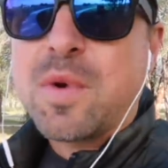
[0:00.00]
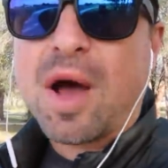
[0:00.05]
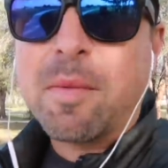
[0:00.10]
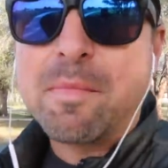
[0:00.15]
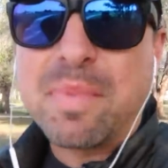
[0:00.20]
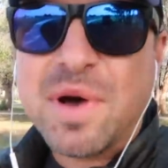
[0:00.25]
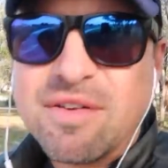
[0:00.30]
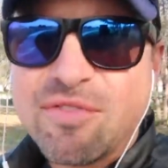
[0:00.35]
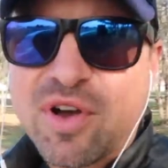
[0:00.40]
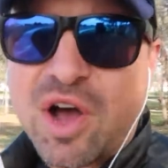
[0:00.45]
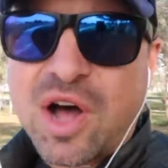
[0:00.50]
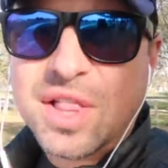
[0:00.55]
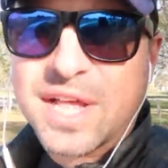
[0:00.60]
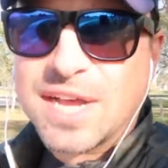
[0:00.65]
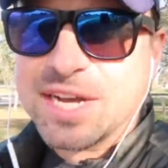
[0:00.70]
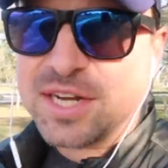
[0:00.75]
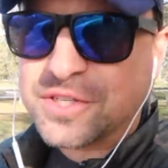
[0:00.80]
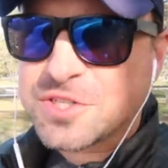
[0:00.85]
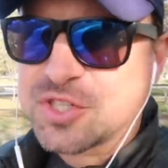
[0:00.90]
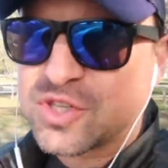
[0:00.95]
above all
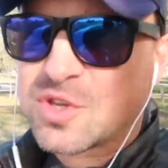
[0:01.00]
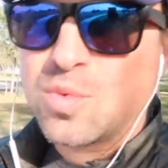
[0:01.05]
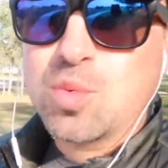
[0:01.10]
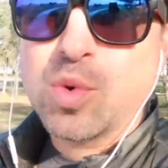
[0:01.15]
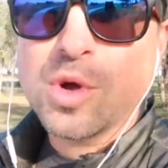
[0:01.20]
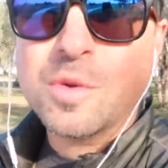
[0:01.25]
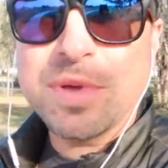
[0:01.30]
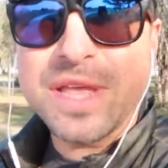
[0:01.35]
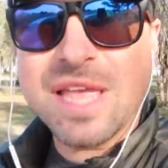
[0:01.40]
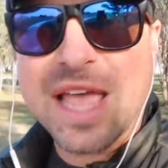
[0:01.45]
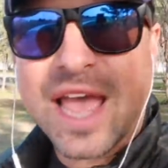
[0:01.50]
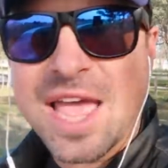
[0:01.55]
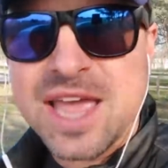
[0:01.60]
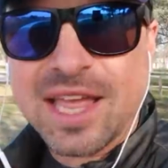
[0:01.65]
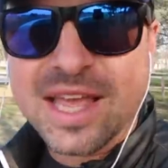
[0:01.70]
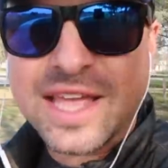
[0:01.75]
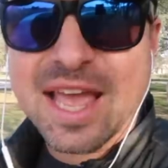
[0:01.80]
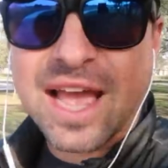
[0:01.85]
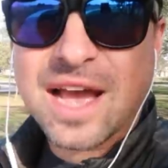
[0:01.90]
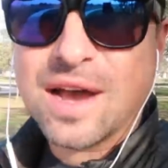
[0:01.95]
else, we'll be
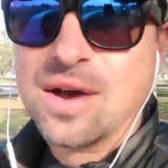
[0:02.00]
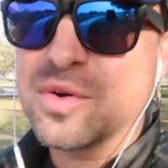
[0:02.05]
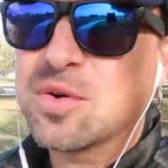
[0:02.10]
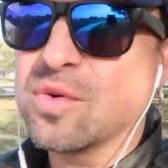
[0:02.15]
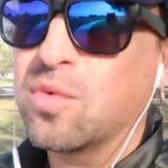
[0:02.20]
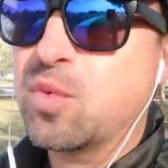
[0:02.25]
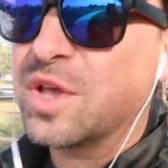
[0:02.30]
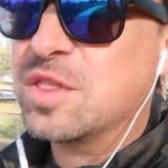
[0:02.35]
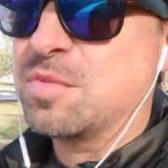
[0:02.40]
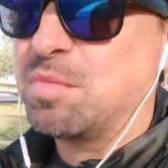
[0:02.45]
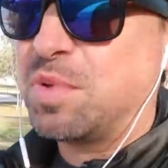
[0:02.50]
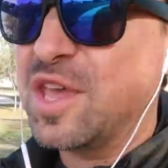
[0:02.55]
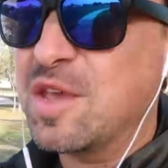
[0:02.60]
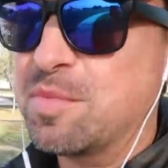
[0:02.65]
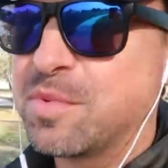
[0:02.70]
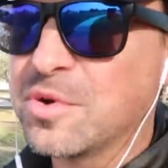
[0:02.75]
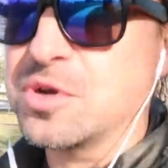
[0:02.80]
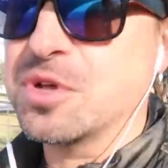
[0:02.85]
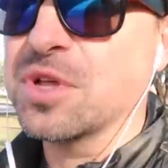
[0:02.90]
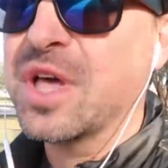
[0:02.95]
hanging out with
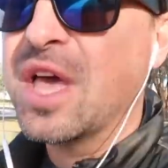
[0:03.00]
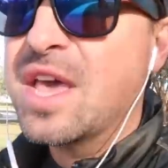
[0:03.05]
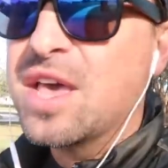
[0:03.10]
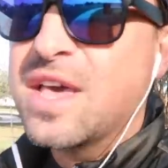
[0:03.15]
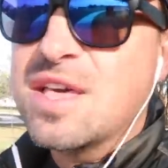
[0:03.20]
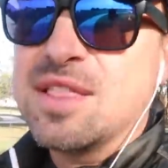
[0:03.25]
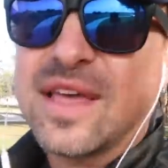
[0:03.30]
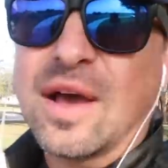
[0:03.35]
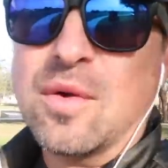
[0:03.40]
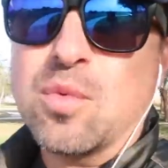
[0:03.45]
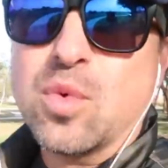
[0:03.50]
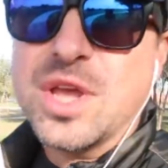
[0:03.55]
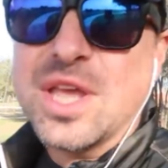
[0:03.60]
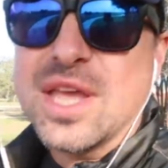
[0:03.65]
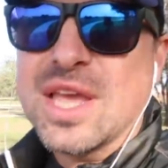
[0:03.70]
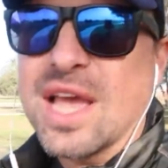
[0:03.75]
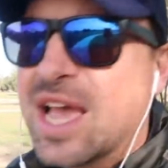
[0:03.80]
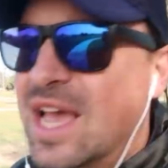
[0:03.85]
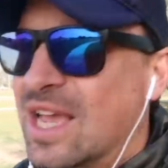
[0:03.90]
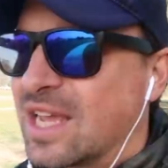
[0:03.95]
people that
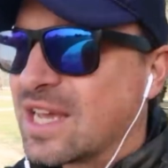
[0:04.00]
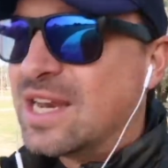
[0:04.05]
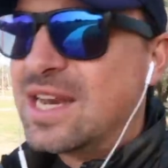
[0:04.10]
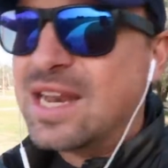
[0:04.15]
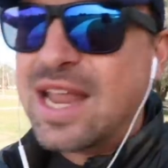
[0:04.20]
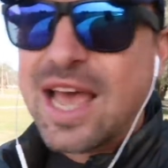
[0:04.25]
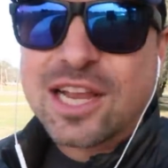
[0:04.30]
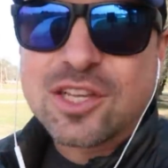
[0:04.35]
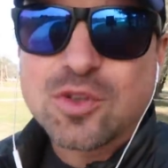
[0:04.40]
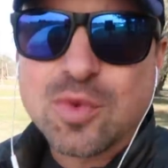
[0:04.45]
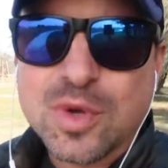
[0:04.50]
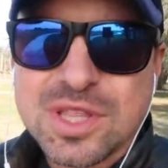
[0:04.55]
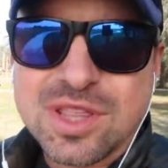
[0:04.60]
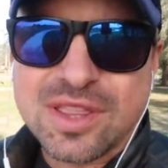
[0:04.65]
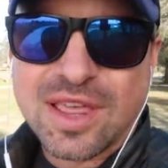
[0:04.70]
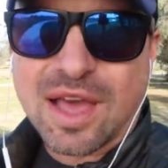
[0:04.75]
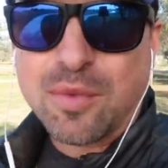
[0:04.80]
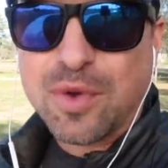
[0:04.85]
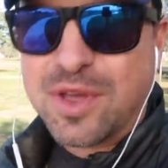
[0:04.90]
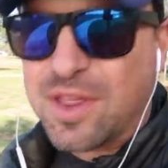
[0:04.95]
we connect with,
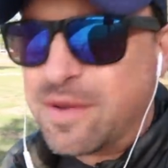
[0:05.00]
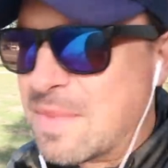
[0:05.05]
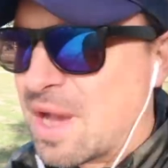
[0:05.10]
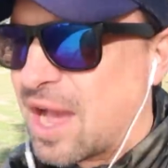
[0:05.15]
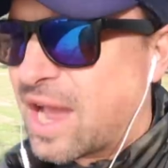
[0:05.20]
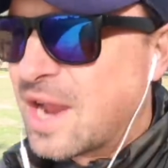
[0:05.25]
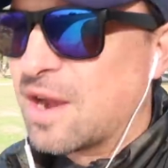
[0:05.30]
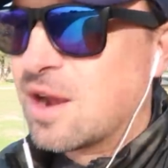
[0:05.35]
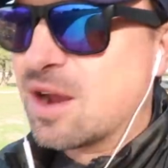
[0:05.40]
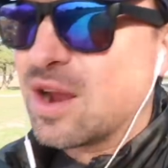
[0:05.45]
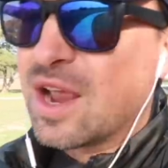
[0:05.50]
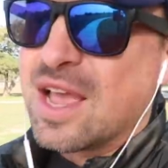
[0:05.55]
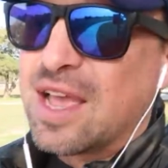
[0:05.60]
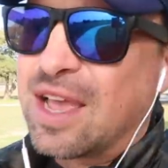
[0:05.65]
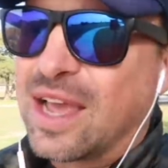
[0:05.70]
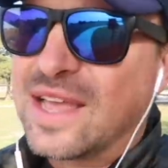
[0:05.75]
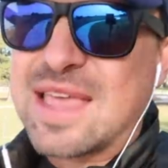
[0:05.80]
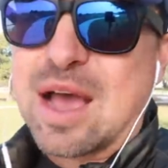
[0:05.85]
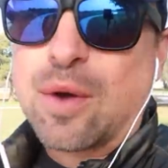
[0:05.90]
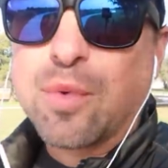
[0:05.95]
that we admire,
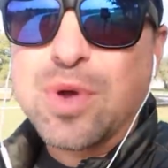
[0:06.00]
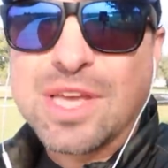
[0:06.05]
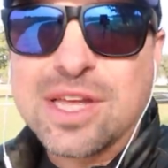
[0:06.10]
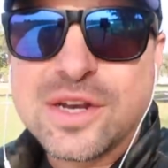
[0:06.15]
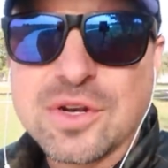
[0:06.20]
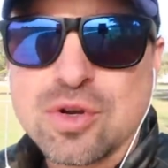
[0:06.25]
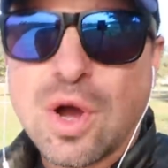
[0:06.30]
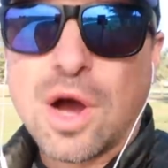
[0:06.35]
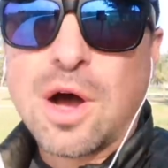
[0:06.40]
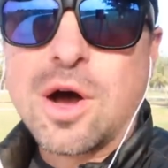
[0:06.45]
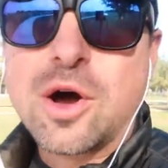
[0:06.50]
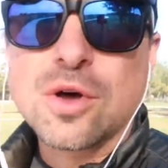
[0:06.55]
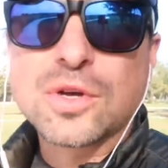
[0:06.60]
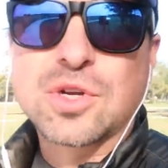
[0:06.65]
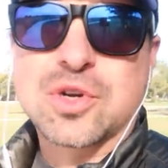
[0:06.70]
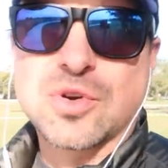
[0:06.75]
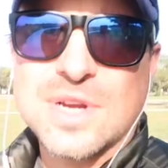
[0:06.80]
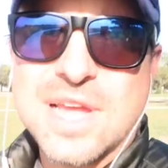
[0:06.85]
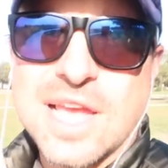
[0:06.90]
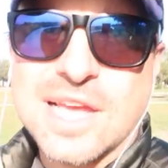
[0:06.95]
and that we can all
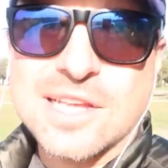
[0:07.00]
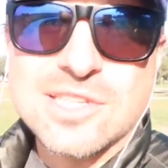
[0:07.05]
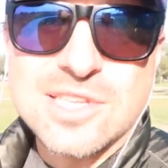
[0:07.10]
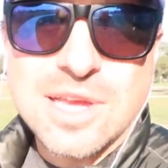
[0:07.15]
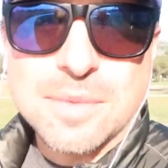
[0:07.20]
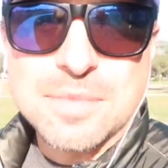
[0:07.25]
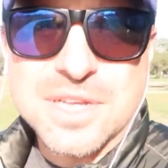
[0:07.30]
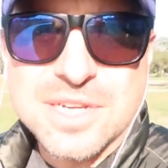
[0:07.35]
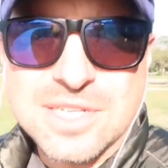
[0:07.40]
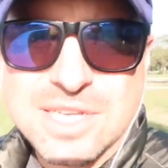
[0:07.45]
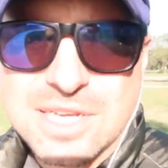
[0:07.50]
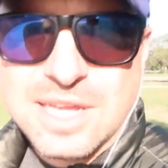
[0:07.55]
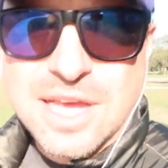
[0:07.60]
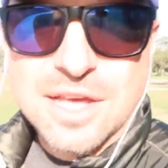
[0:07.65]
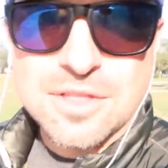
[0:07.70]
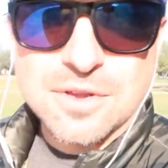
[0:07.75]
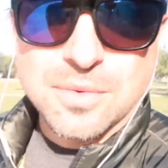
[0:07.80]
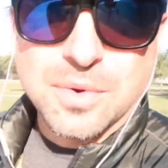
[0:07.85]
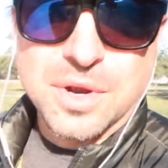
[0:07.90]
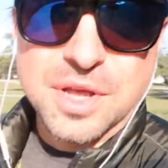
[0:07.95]
create something
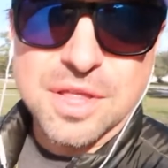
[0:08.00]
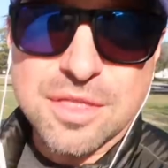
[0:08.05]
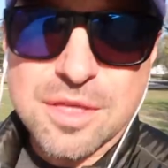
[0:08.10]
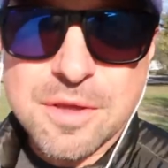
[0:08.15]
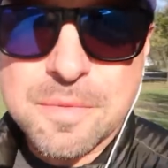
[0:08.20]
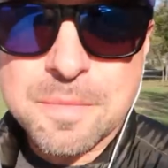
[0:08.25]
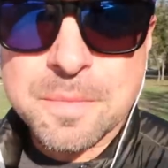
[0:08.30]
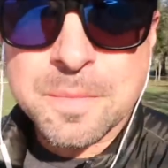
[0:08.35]
together with.